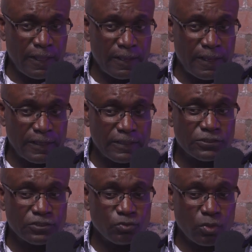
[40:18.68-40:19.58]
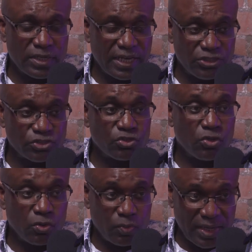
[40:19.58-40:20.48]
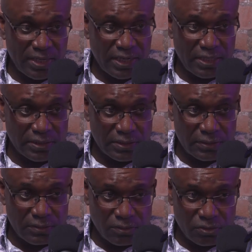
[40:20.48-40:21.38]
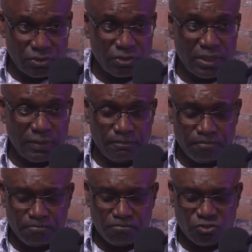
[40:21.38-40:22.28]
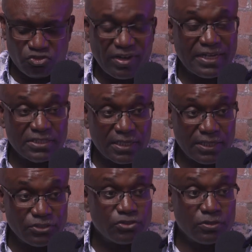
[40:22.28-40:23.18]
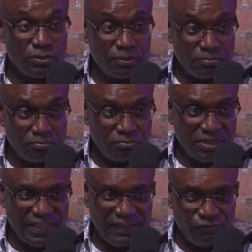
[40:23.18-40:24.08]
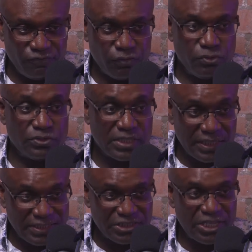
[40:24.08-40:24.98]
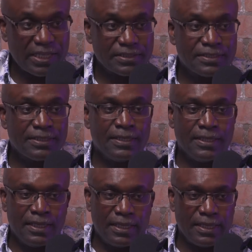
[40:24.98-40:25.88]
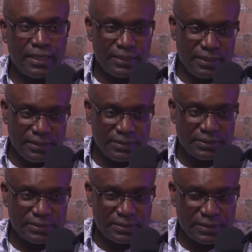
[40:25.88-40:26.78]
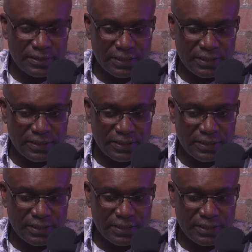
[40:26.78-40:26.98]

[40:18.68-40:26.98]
and this is what they saw when they strategized to infuse and inject these